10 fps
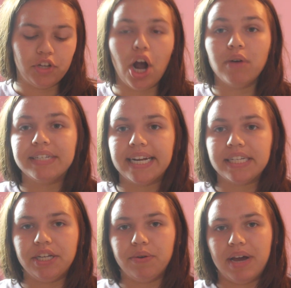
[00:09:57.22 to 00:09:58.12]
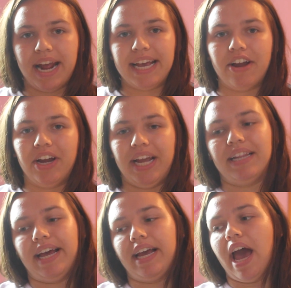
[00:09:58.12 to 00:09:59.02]
they're always next to you, and I carry it
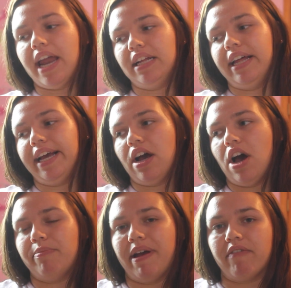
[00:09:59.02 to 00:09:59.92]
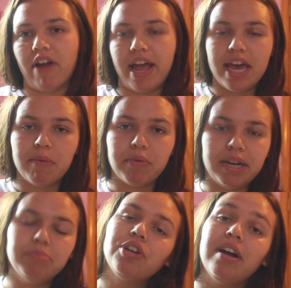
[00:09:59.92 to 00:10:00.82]
like kind of like on my front hip when
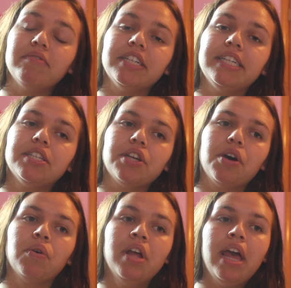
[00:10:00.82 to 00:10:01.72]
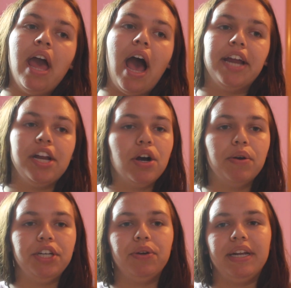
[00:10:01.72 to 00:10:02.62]
I'm traveling, so I know,
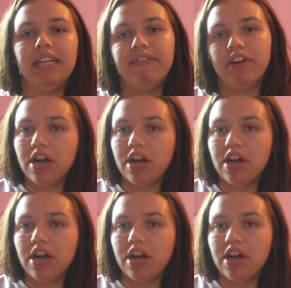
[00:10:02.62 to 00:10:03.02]
and you can leave it